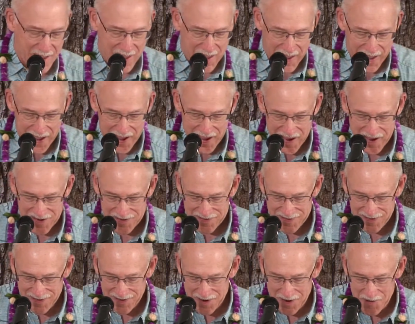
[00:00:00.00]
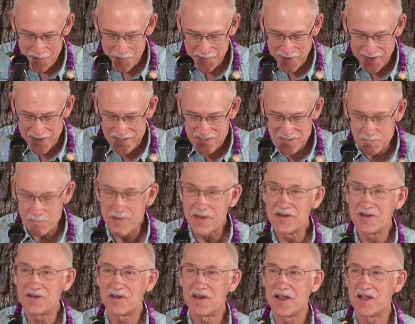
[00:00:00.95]
And it's
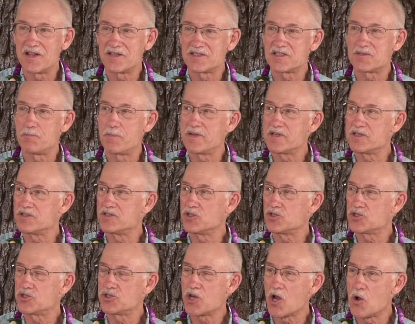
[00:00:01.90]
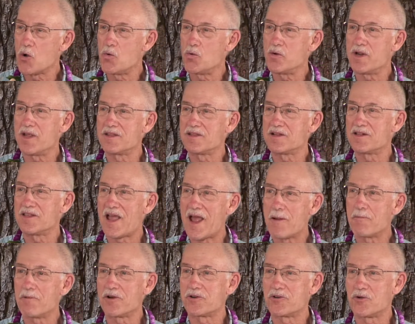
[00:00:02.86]
been shown in the
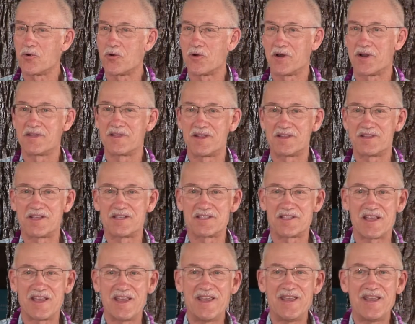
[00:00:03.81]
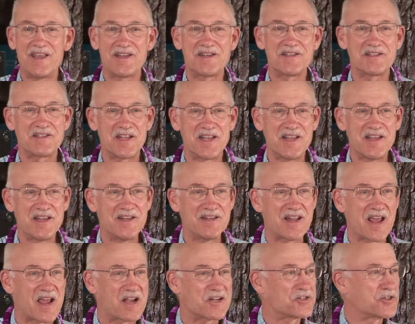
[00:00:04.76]
laboratory that this
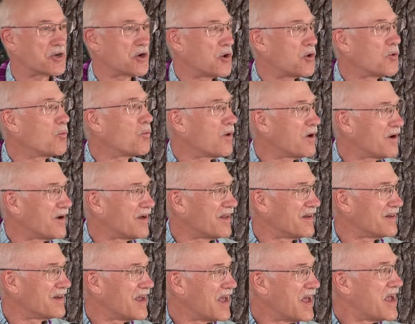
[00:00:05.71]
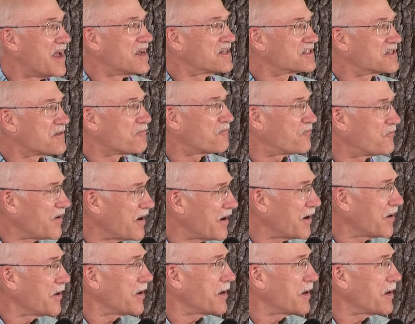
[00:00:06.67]
ENT-01 is a very